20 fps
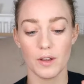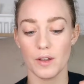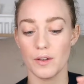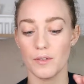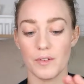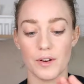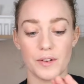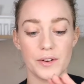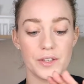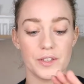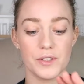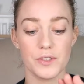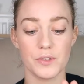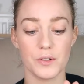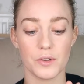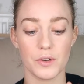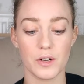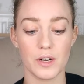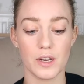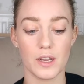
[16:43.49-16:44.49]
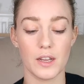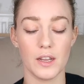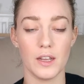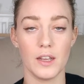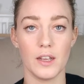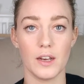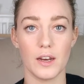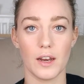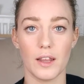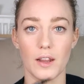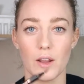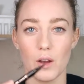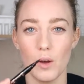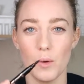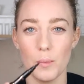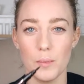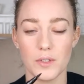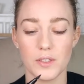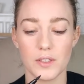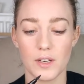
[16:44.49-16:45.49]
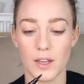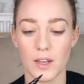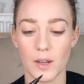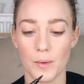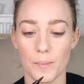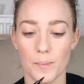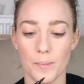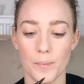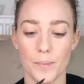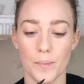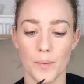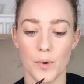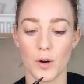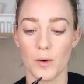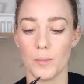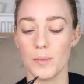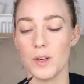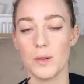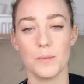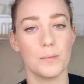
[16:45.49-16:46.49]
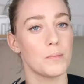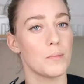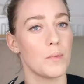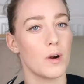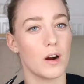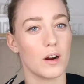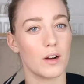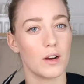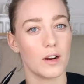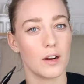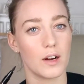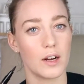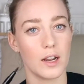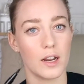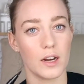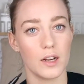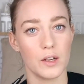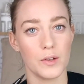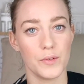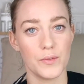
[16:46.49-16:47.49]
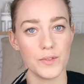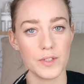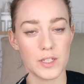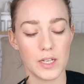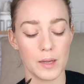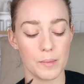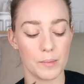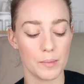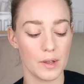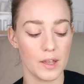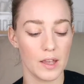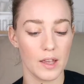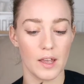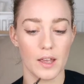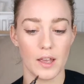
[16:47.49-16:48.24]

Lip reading: a very sturdy, like almost like a permanent marker kind of tip.